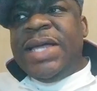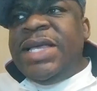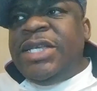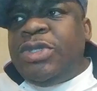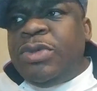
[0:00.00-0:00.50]

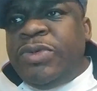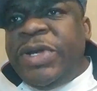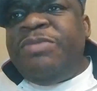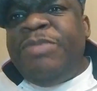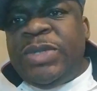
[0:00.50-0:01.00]
It should
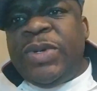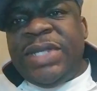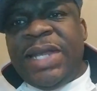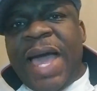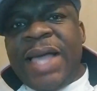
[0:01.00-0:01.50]
read between
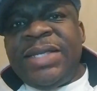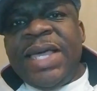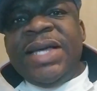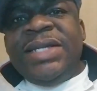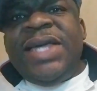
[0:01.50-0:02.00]
the lines.
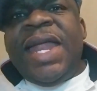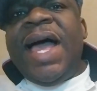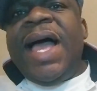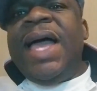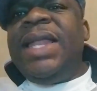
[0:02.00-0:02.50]
There
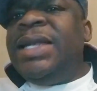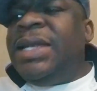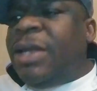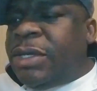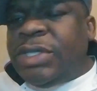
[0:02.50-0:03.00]
are
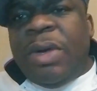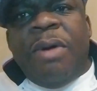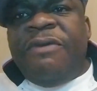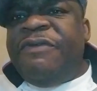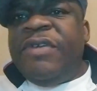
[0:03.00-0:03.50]
lots
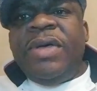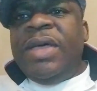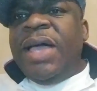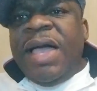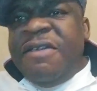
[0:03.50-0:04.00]
of
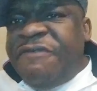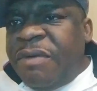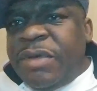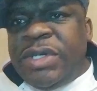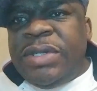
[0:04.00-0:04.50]

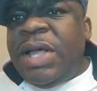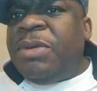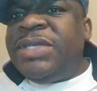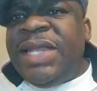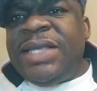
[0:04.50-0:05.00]
information that
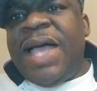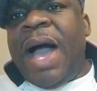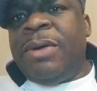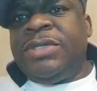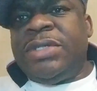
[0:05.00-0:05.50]
was let
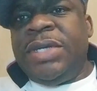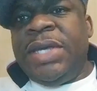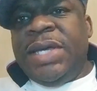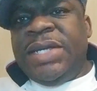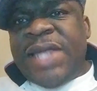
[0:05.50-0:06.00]
out
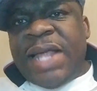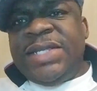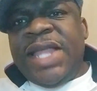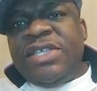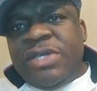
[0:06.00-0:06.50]
that
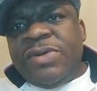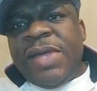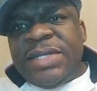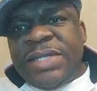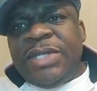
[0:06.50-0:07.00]

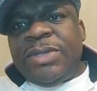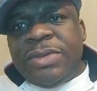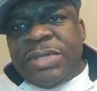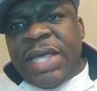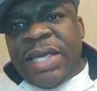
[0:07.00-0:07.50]
Nigerians need
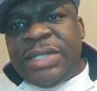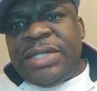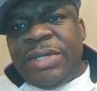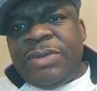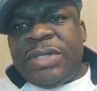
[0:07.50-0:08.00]
to take
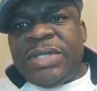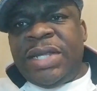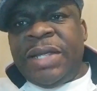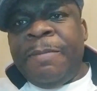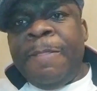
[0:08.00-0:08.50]

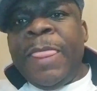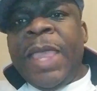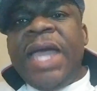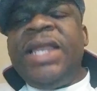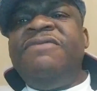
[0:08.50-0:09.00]
seriously.
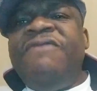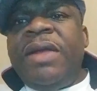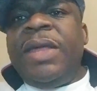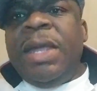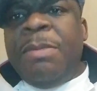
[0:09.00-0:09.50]
It is
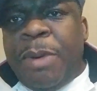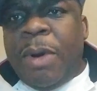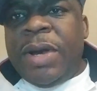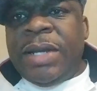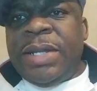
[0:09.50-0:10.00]
very
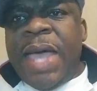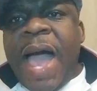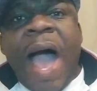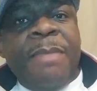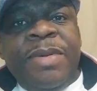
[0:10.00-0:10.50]
important.
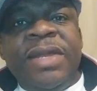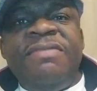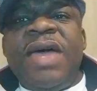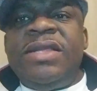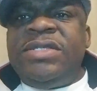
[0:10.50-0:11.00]
I
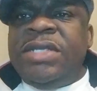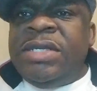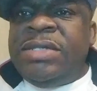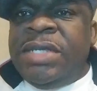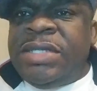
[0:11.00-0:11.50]
believe that
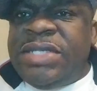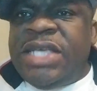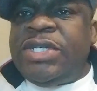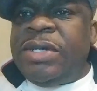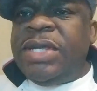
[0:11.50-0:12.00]
the
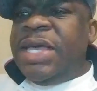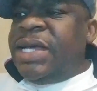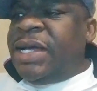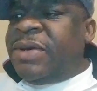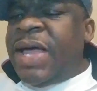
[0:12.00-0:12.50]
station
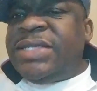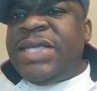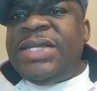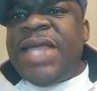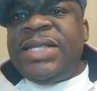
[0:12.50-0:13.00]

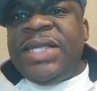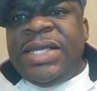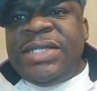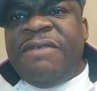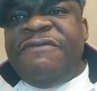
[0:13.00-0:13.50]
granted that
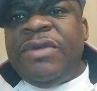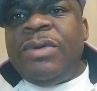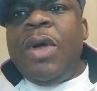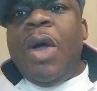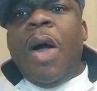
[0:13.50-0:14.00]

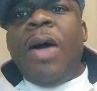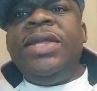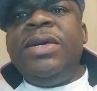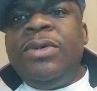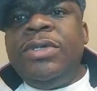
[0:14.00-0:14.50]
interview on
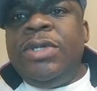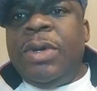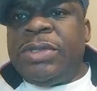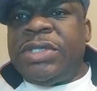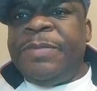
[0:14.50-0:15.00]
a good note.